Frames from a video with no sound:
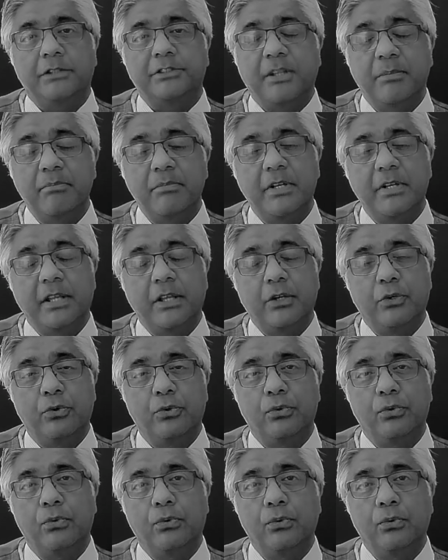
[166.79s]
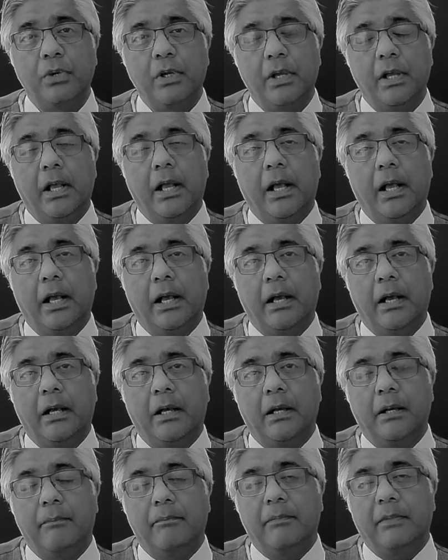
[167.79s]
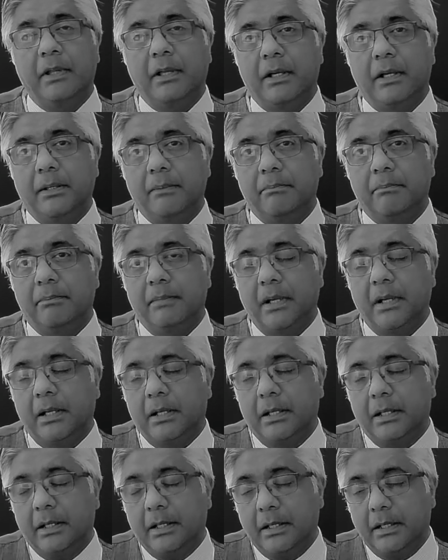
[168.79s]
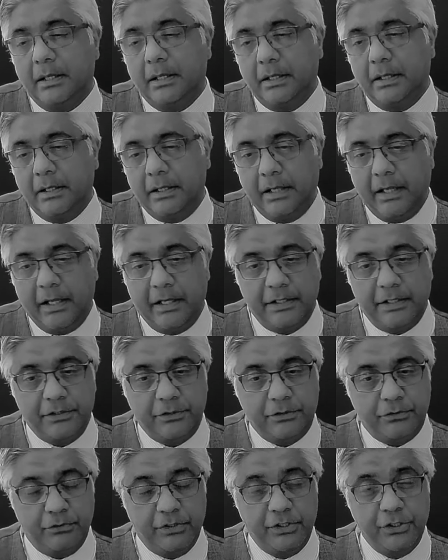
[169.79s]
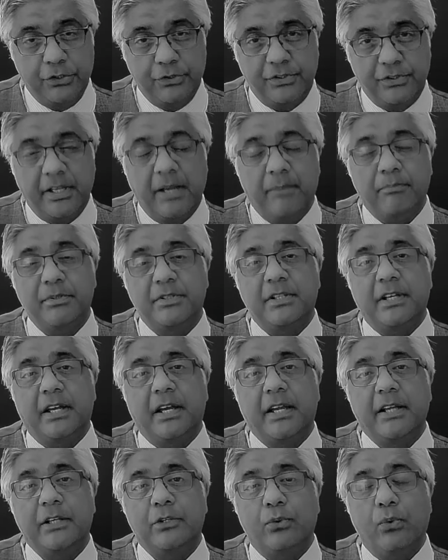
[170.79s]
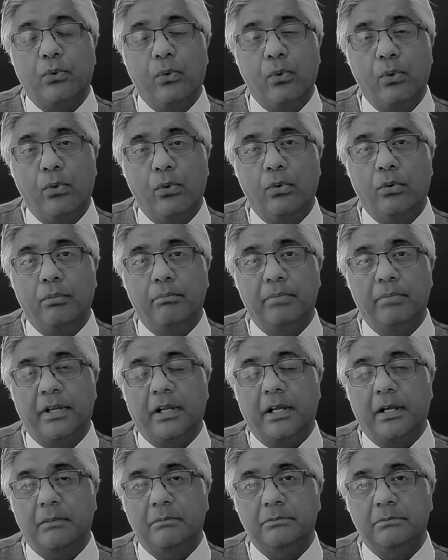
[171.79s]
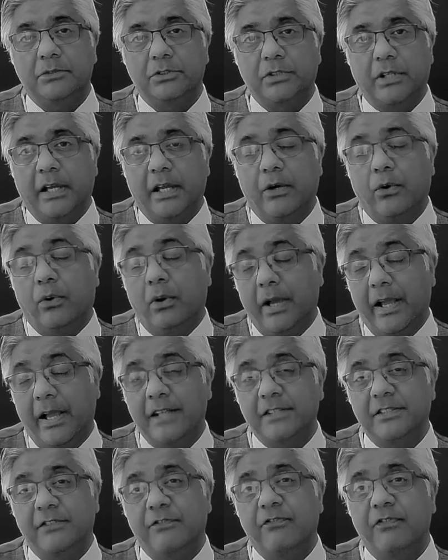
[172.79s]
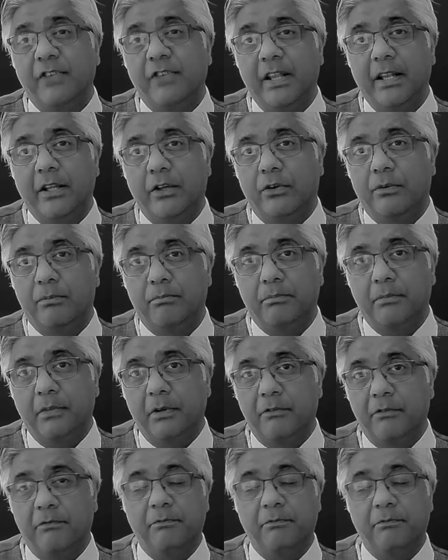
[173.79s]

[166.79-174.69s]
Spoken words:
Somebody who has reduced appetite or becomes or has a feeling